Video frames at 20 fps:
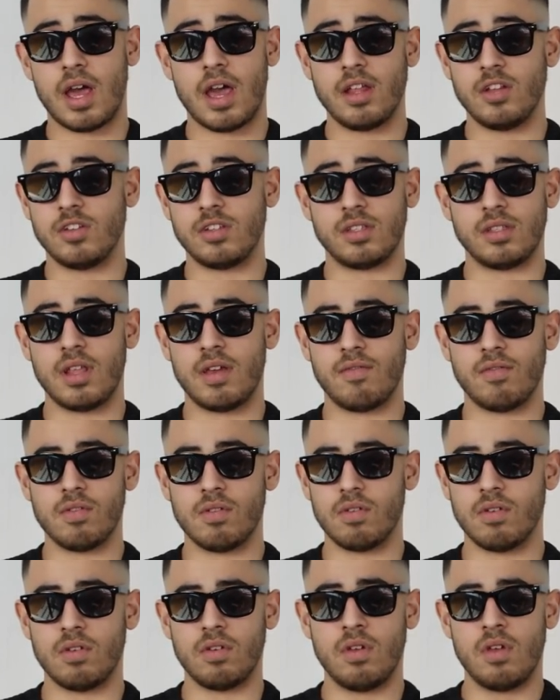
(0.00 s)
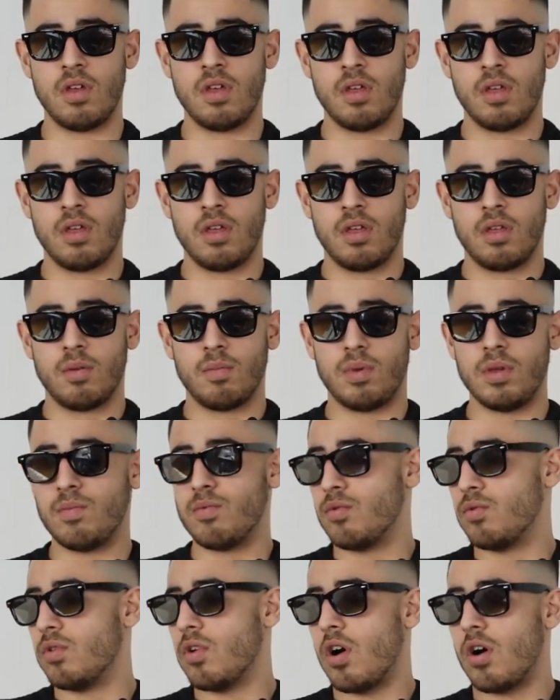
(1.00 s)
I just never
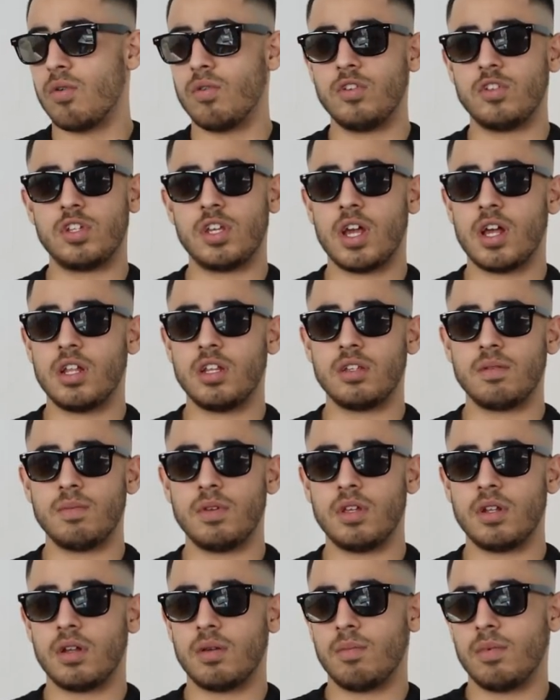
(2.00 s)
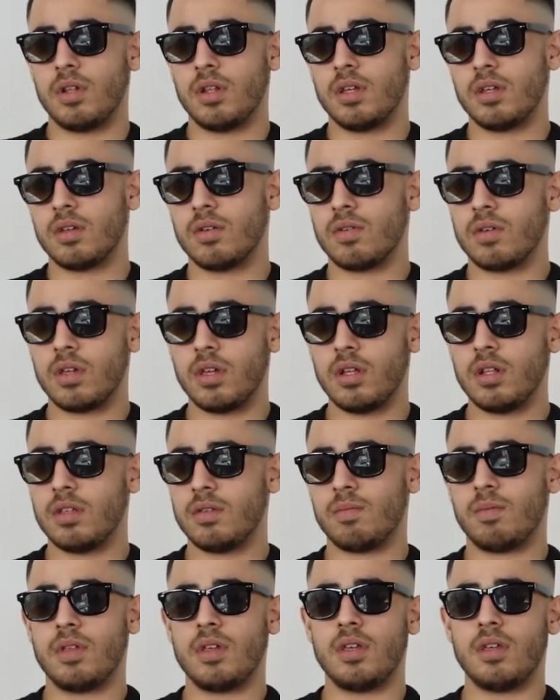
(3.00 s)
people would always challenge me, and I'd be like, okay,
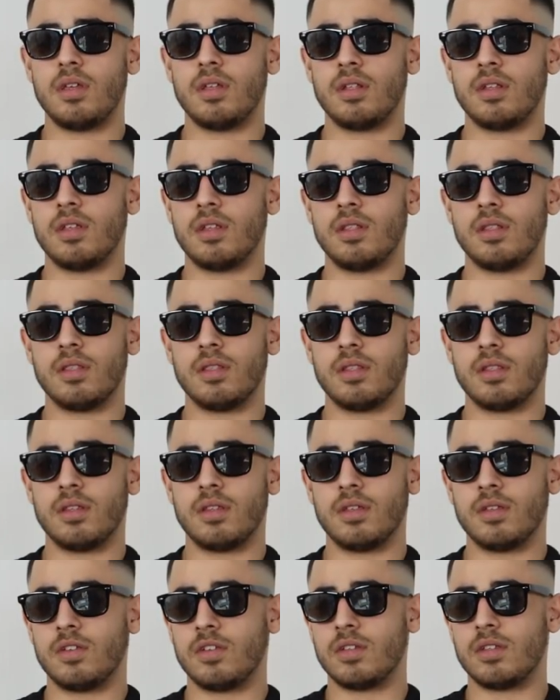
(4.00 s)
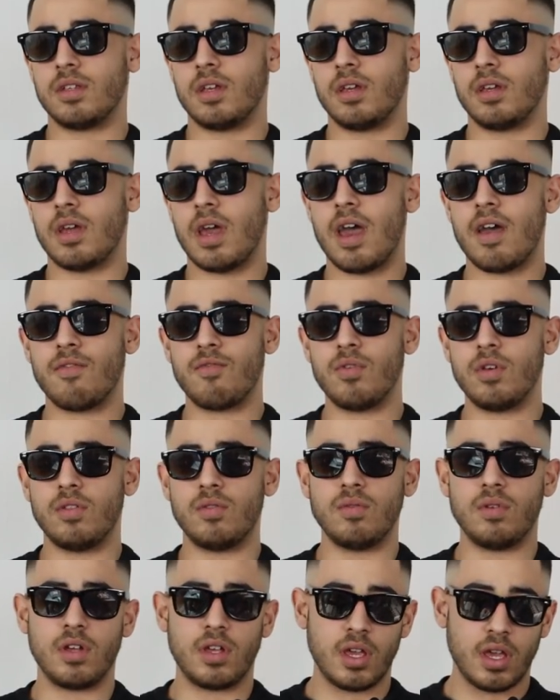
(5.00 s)
let's play. And then it's just like halfway
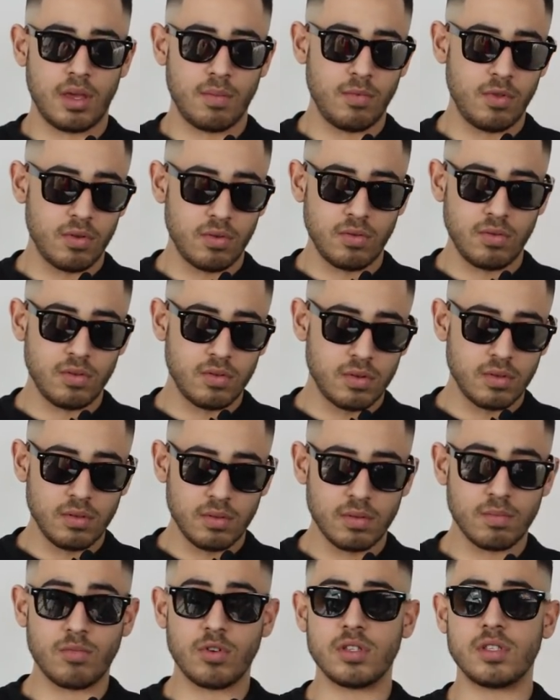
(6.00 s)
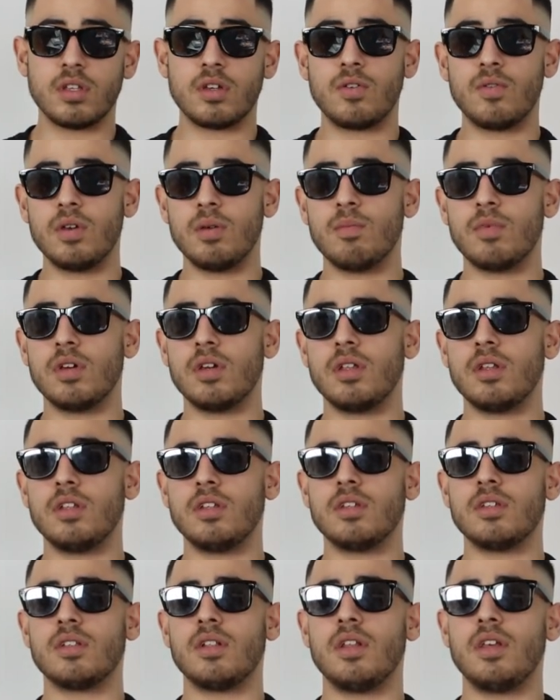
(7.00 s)
through the game, you know, you press the quit button
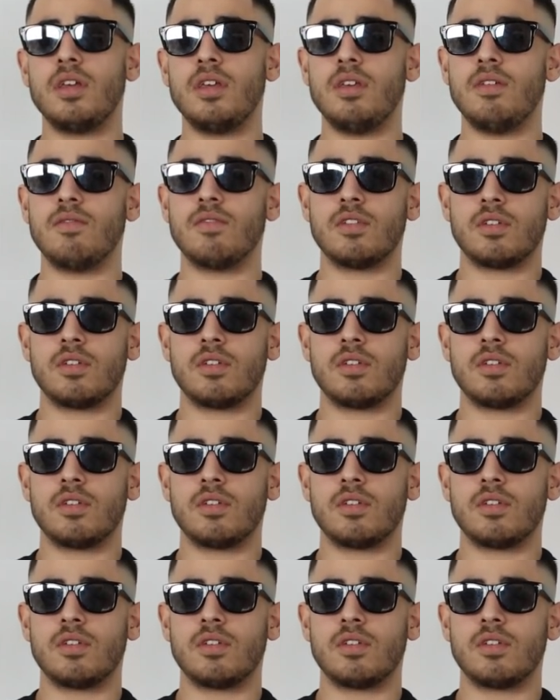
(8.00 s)
and just leave.